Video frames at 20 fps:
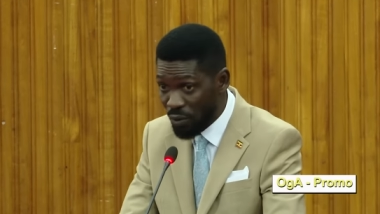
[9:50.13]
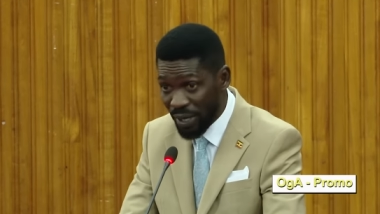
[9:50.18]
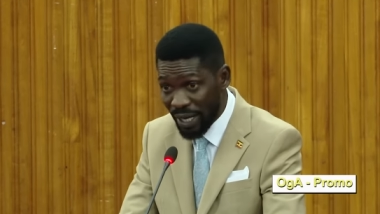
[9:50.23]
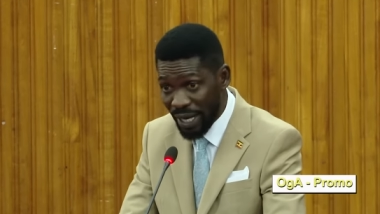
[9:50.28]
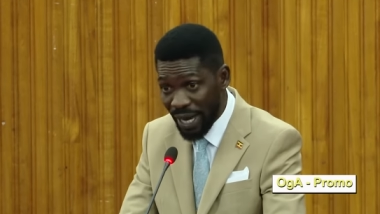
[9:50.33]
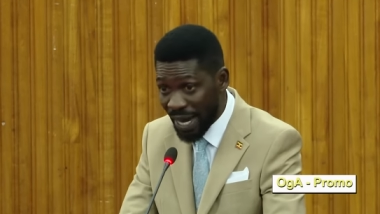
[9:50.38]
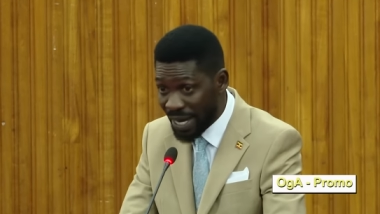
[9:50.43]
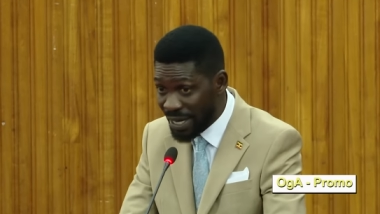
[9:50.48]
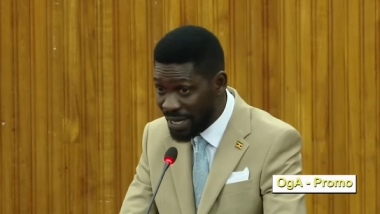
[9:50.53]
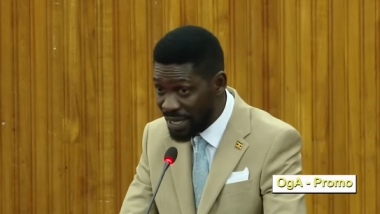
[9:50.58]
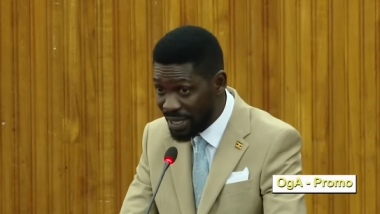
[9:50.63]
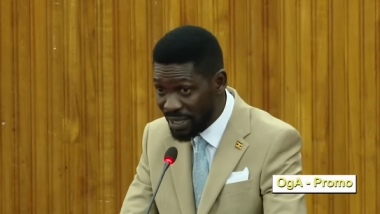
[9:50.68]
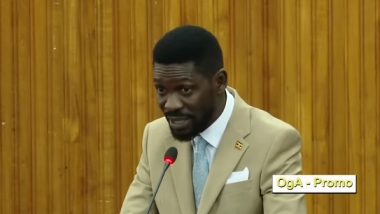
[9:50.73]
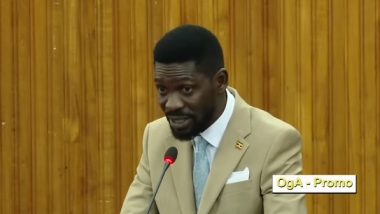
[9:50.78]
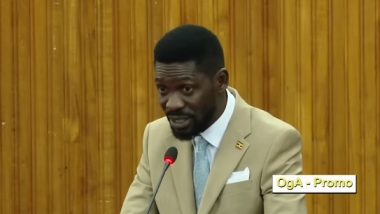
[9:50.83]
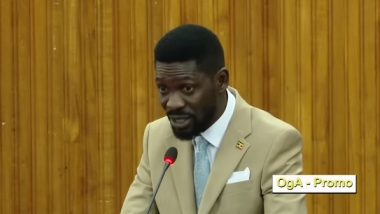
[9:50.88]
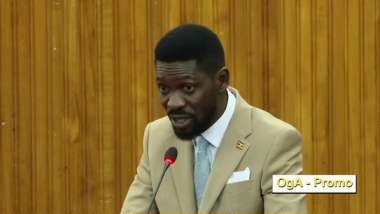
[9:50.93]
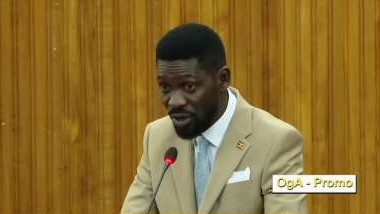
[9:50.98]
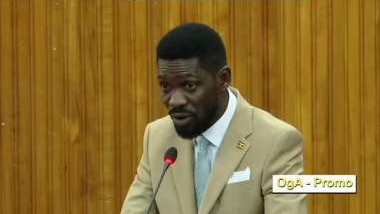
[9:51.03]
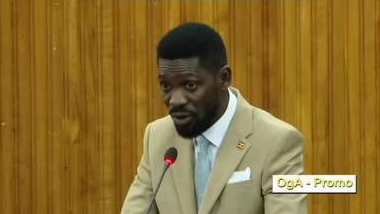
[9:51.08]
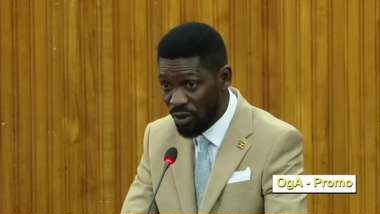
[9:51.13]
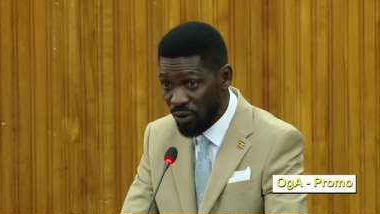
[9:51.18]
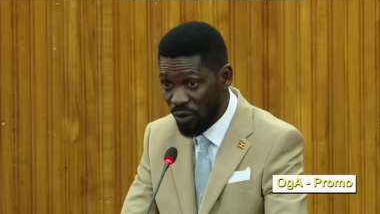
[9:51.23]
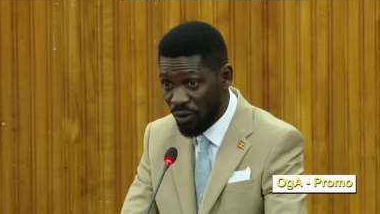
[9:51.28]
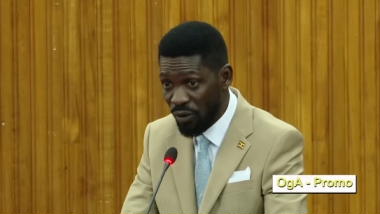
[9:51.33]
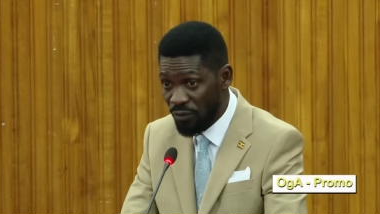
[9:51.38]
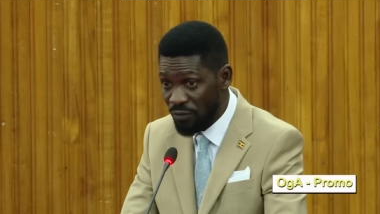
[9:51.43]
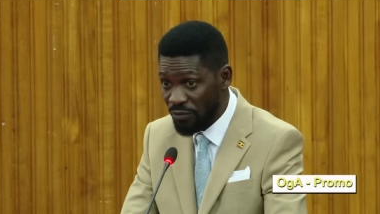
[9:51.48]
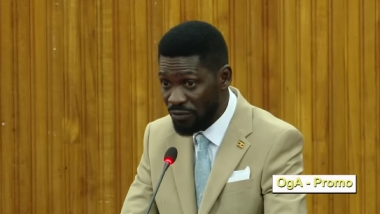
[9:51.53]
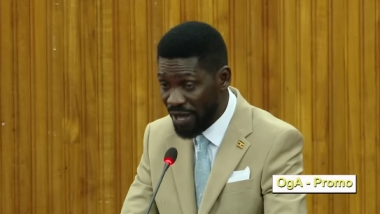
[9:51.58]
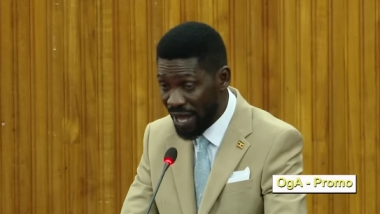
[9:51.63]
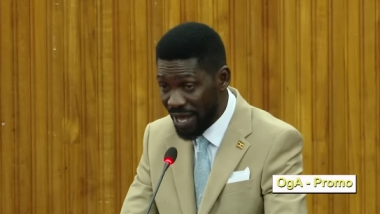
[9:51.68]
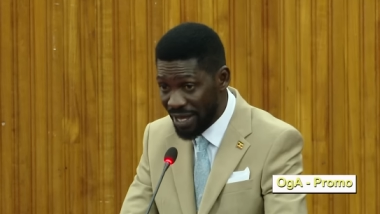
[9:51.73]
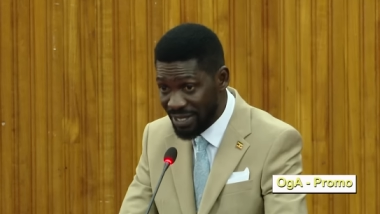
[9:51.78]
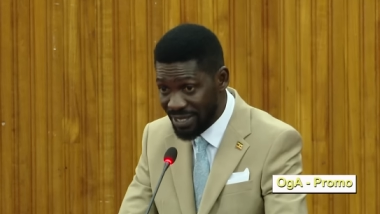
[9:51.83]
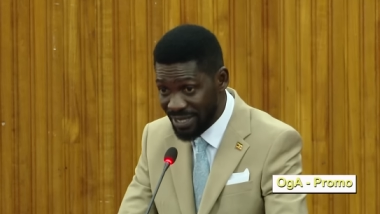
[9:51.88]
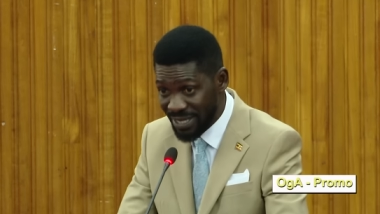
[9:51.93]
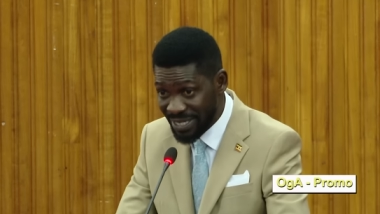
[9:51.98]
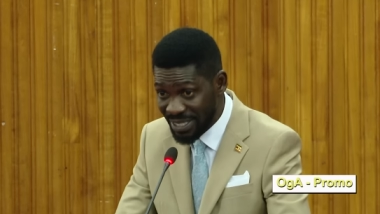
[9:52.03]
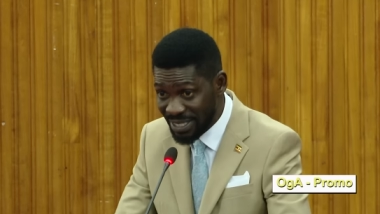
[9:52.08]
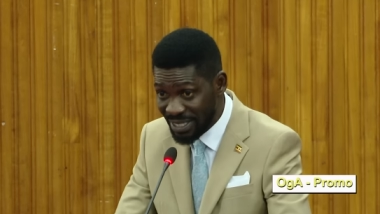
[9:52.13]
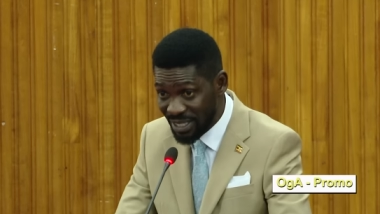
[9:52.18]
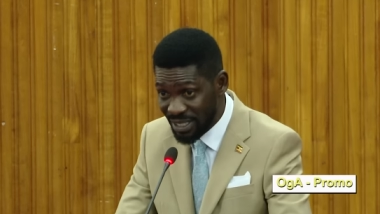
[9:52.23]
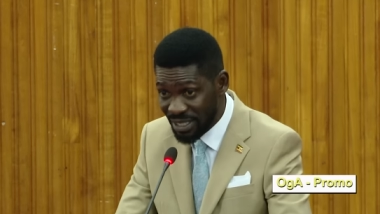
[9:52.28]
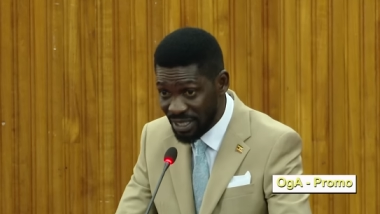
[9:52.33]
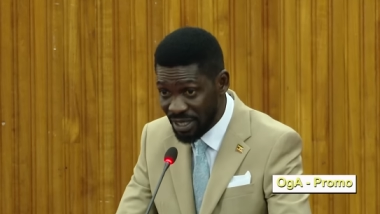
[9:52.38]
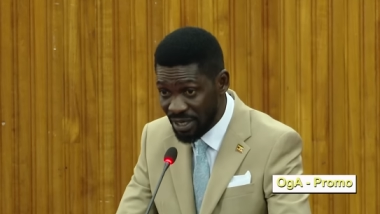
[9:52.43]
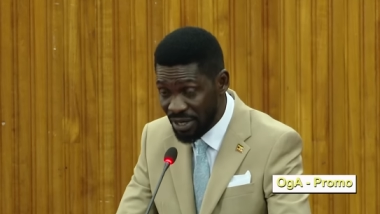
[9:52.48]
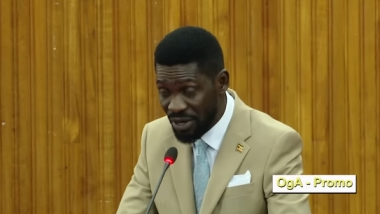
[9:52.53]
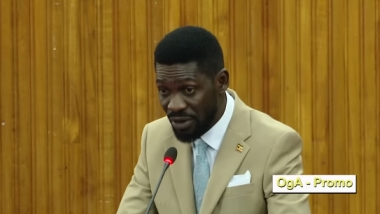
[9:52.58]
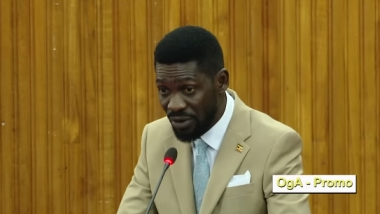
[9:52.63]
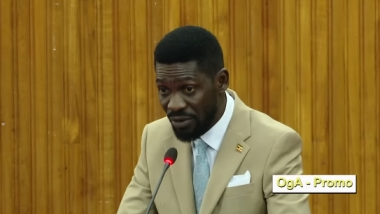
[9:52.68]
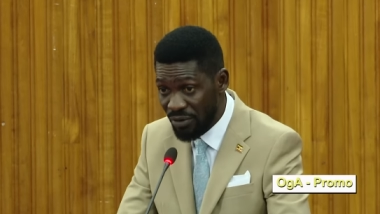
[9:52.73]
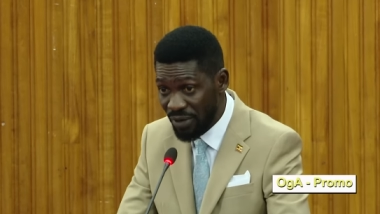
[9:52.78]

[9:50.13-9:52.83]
regardless of their ethnicity,